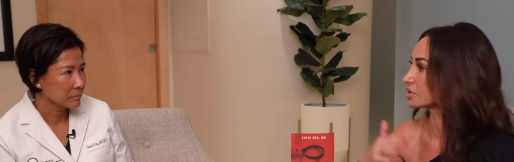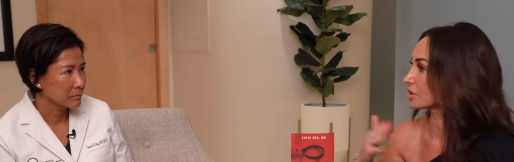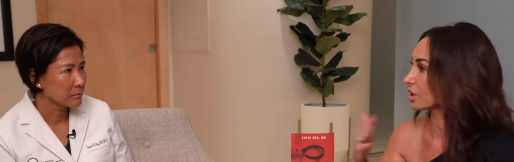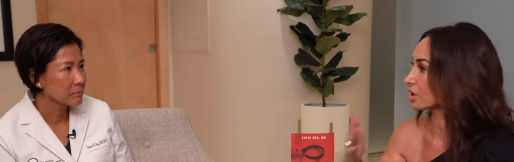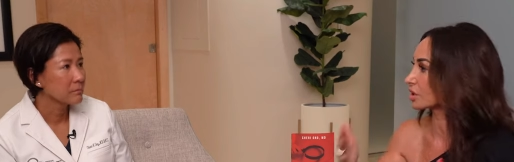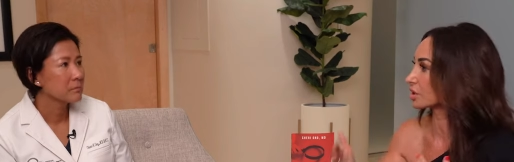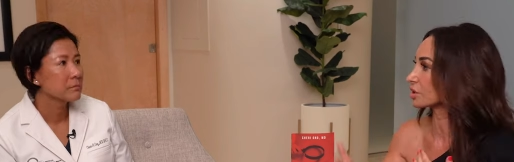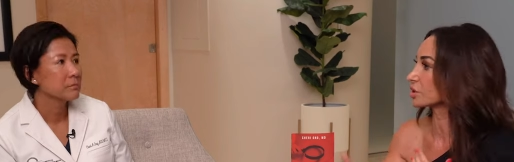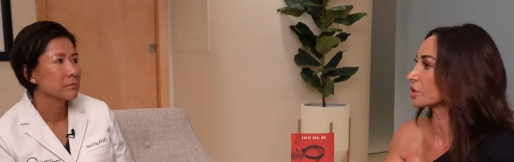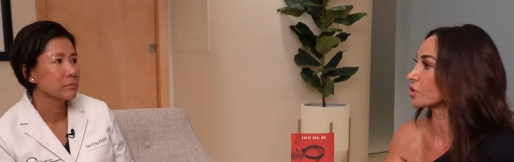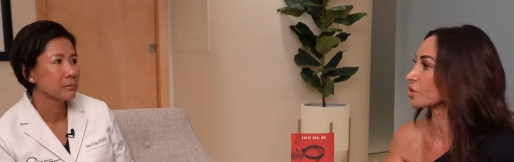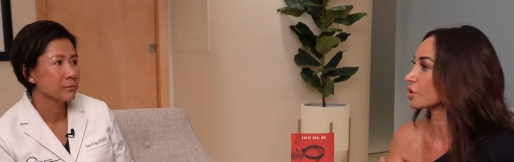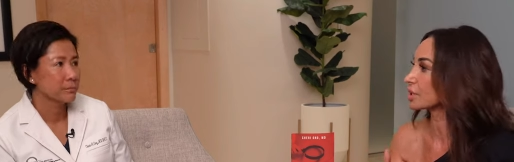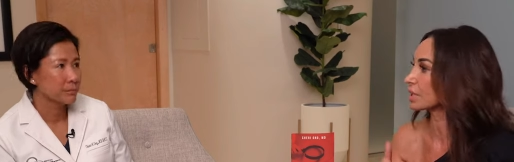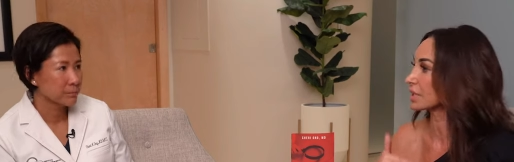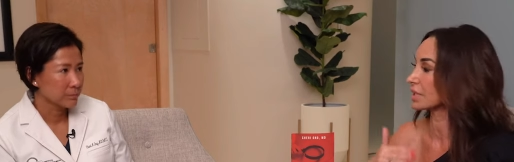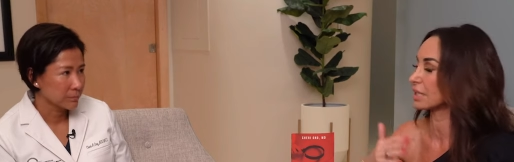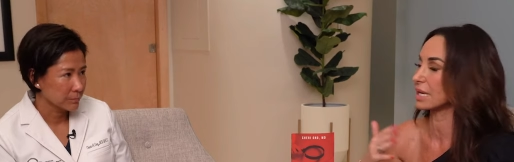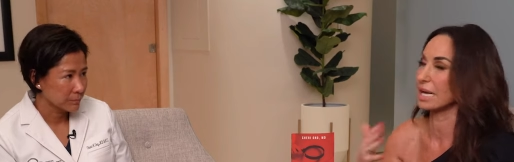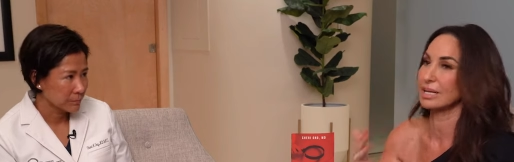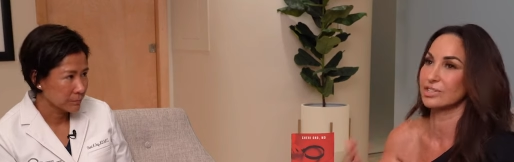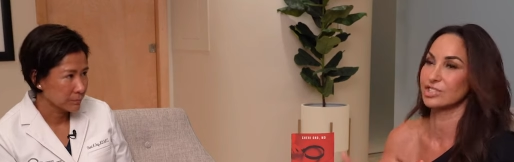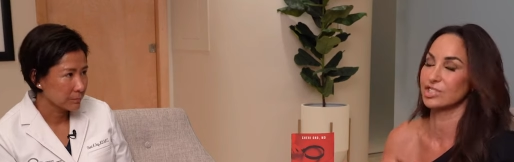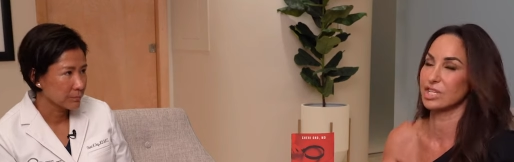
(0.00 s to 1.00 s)
Speaker 1: start learning
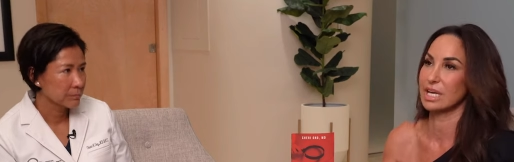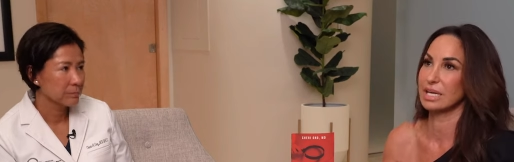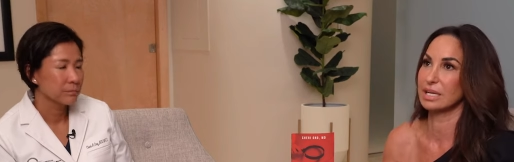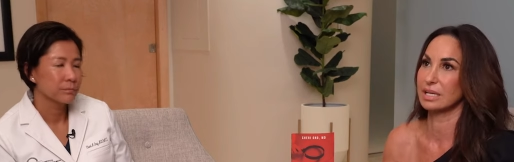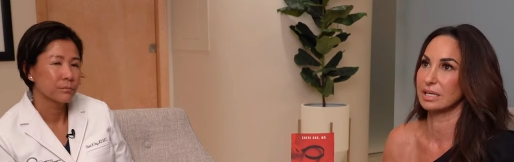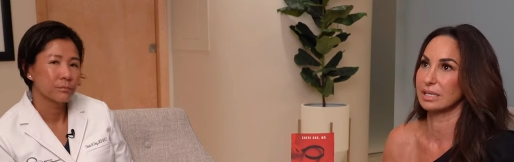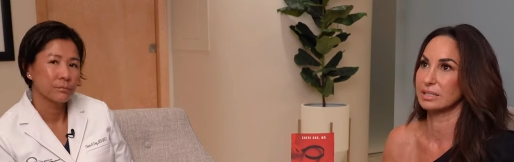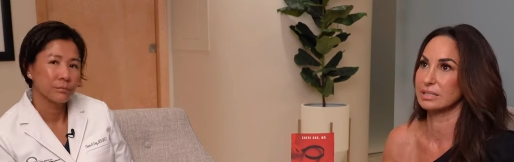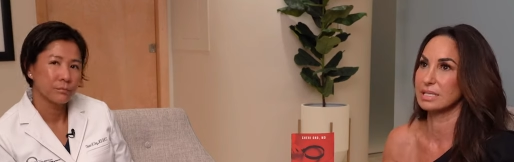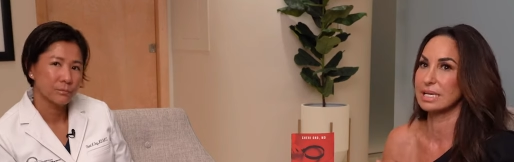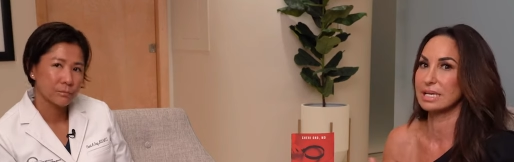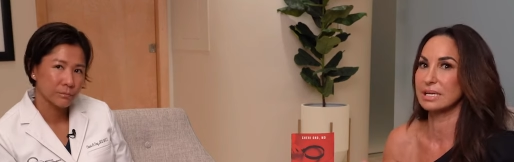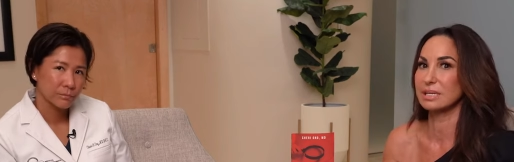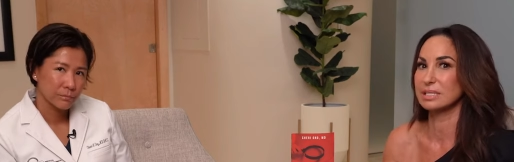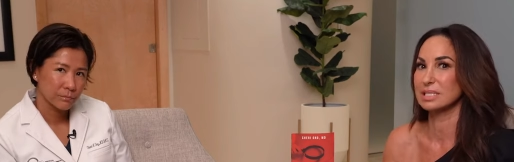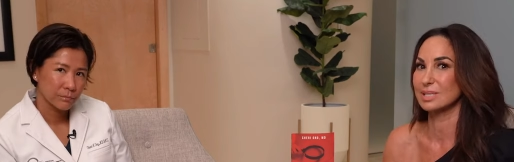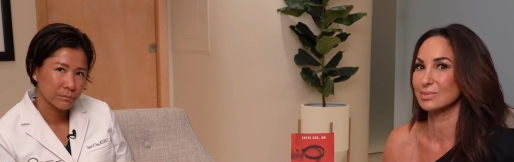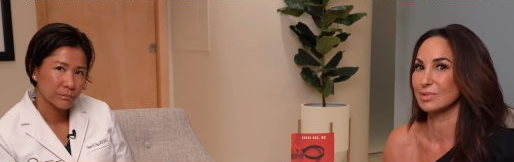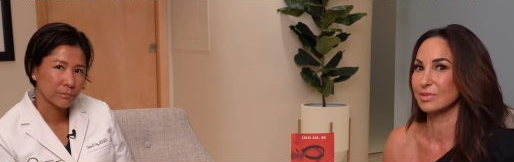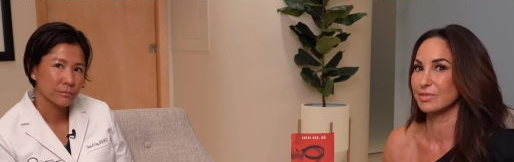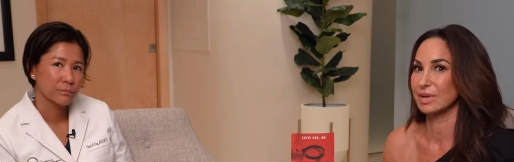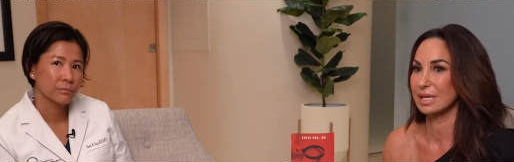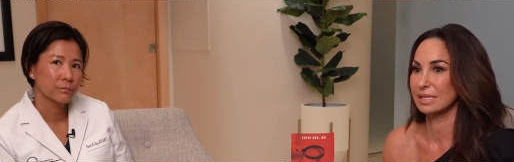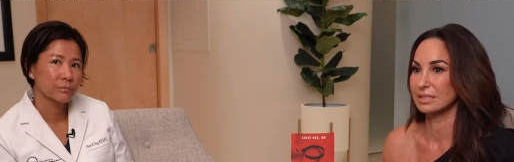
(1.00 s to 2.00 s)
and educating and taking
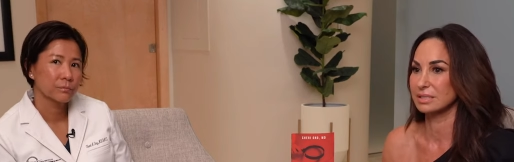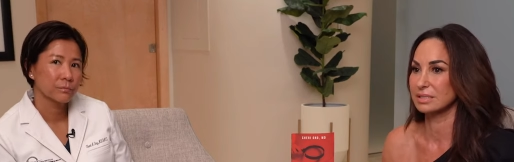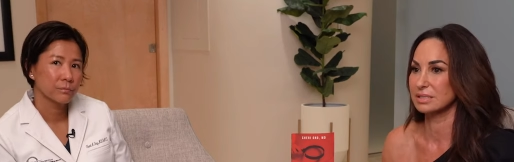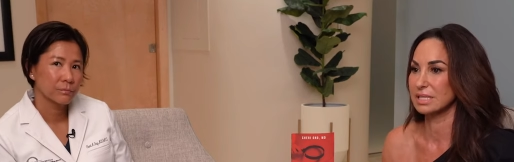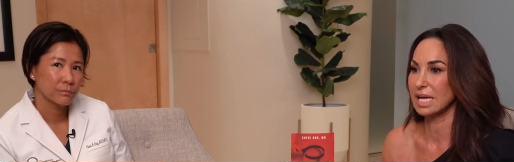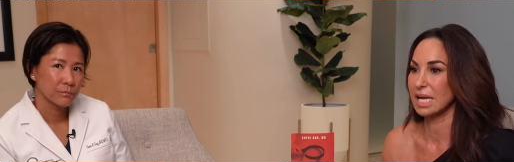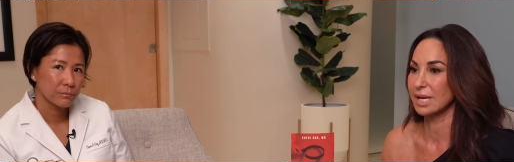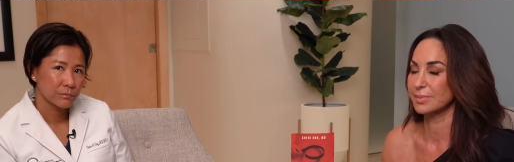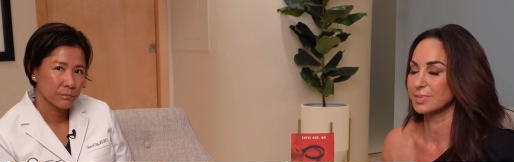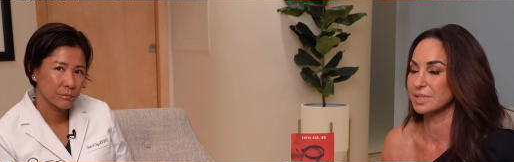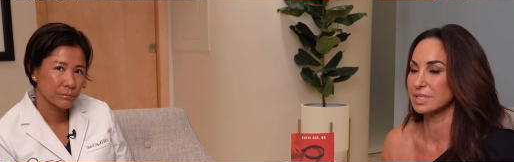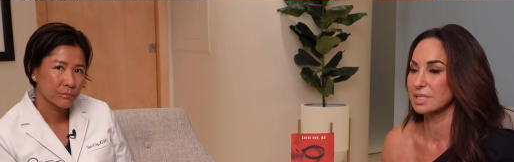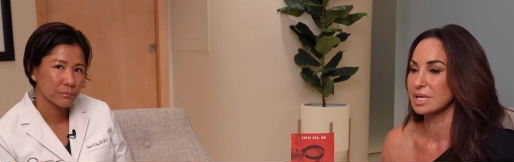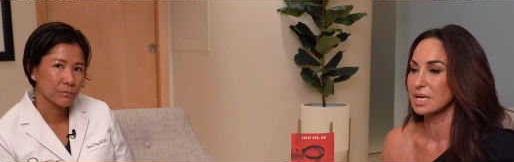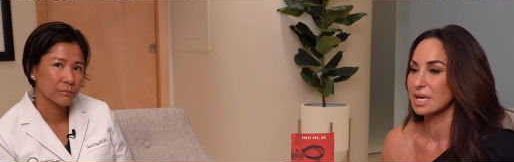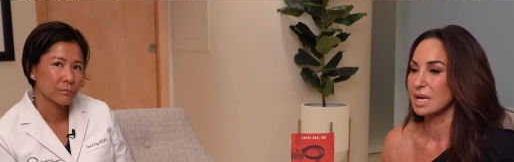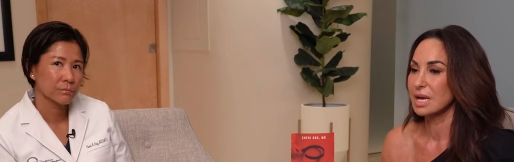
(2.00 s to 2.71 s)
some advanced steps,